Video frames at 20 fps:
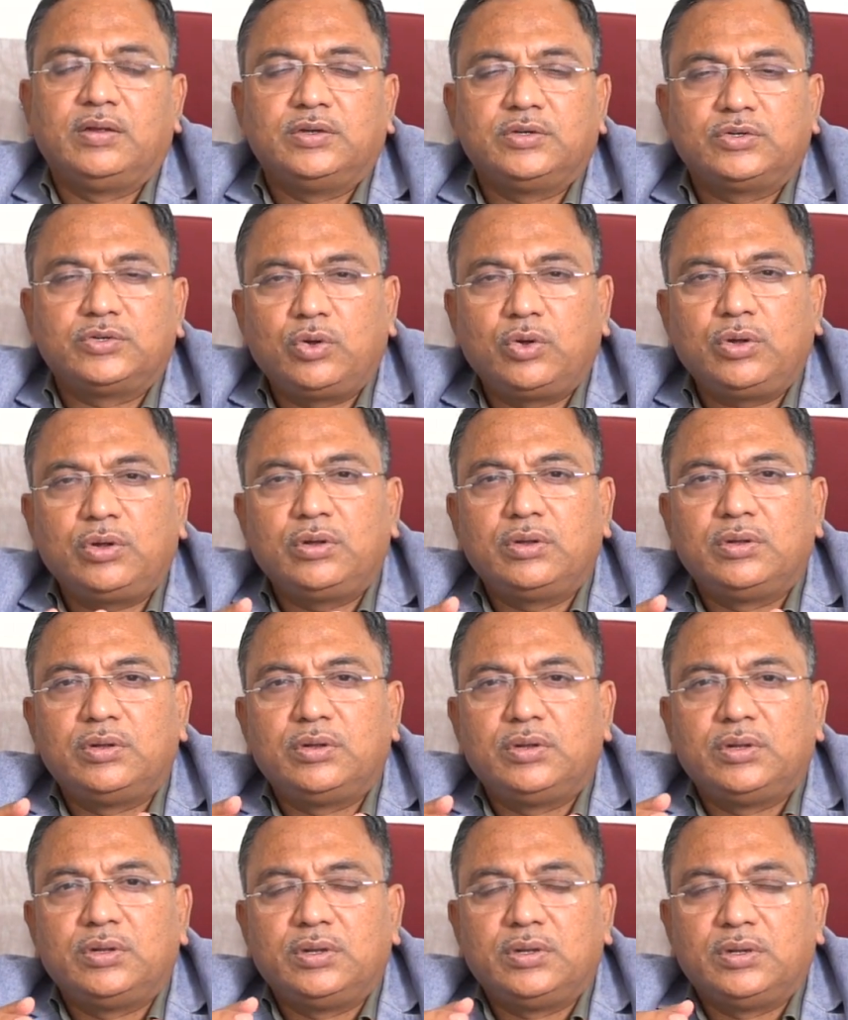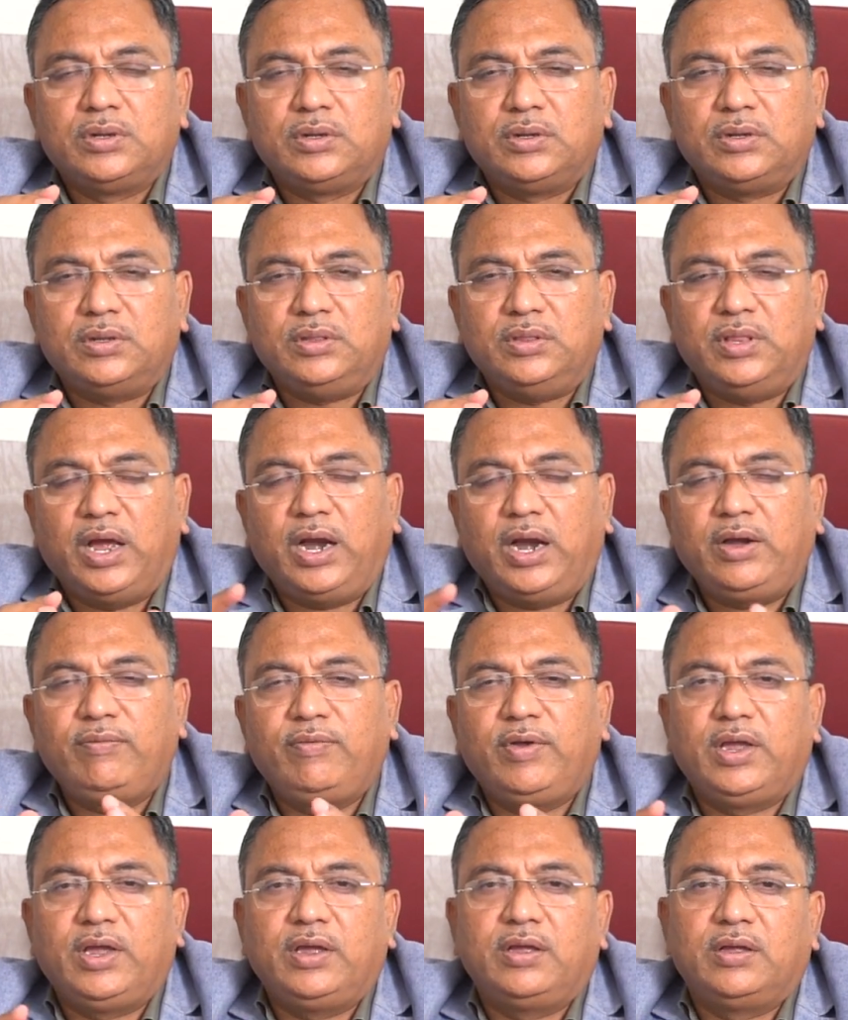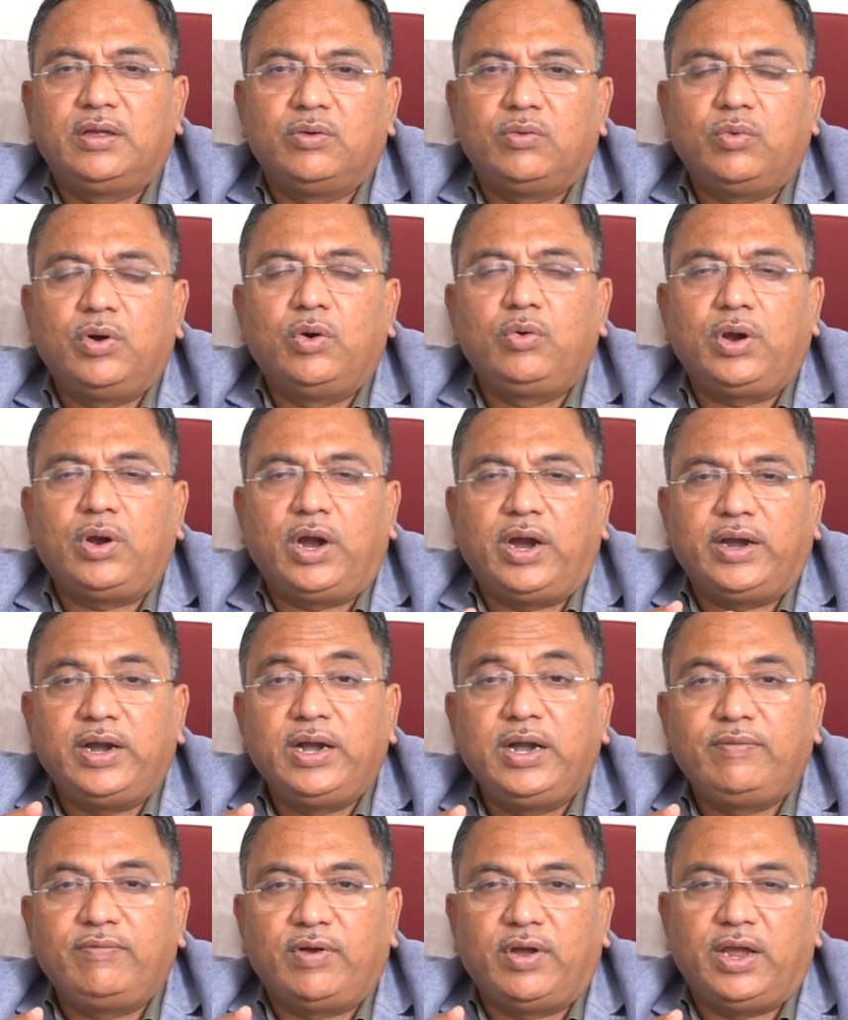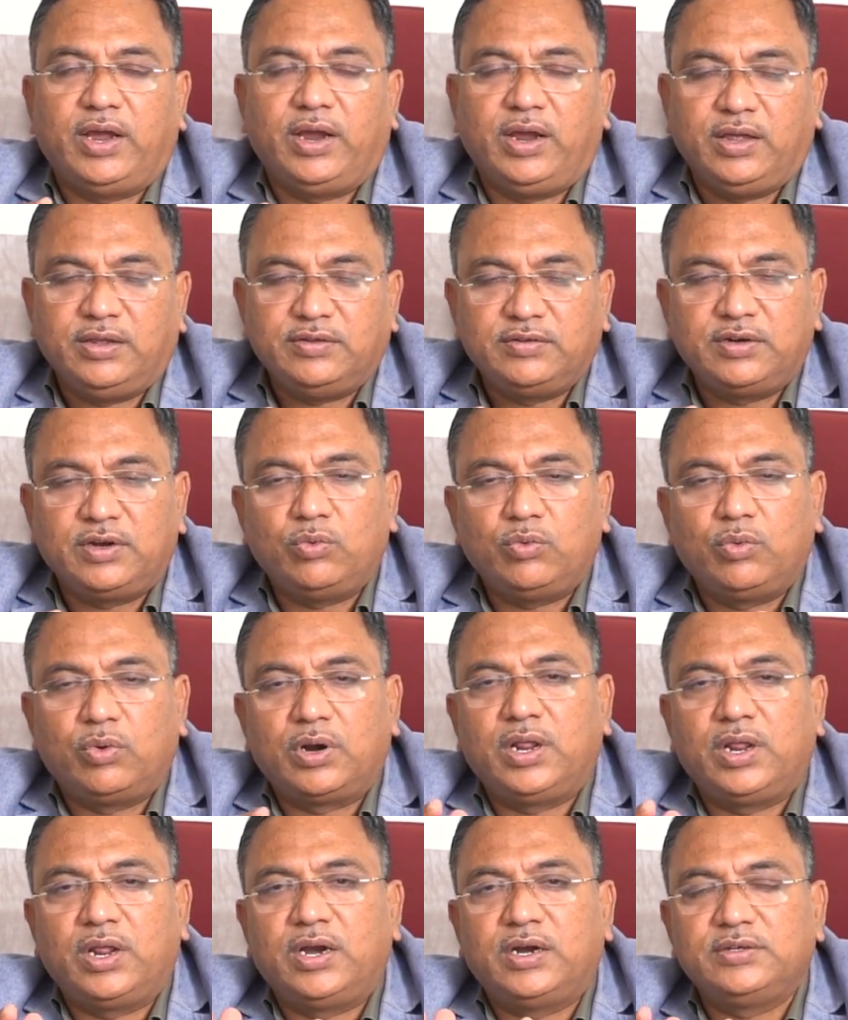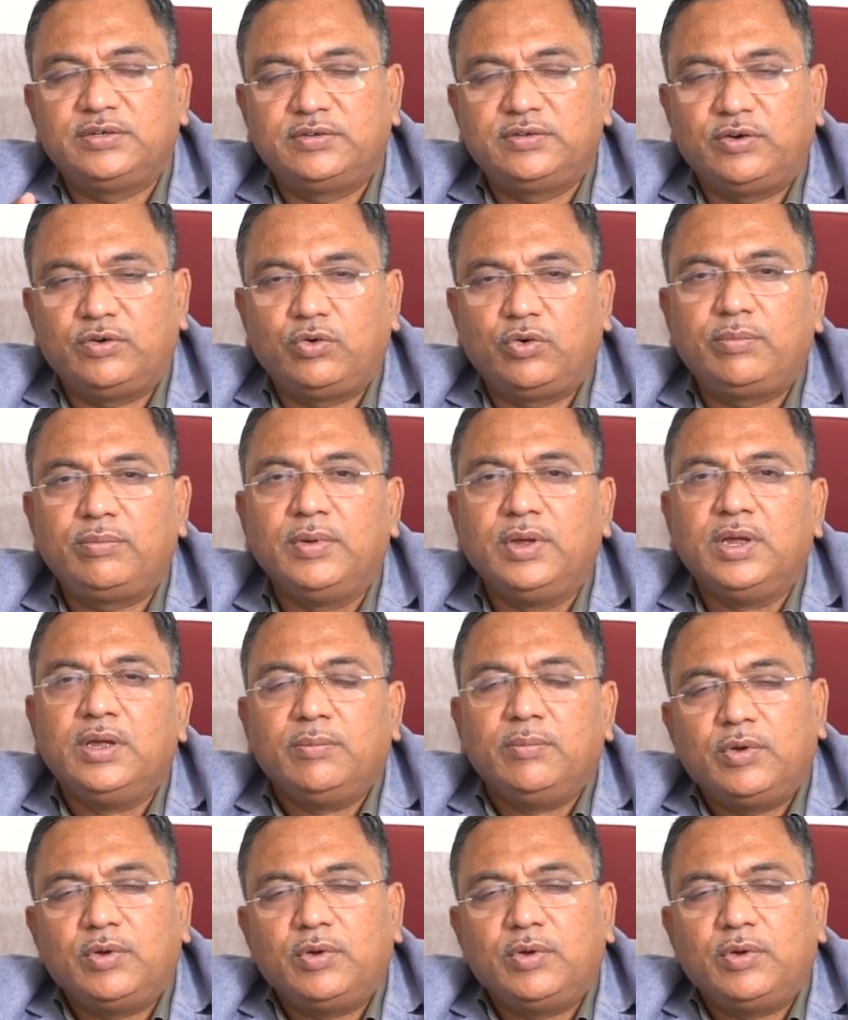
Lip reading: So that way we have to identify, is it a oral allergy syndrome?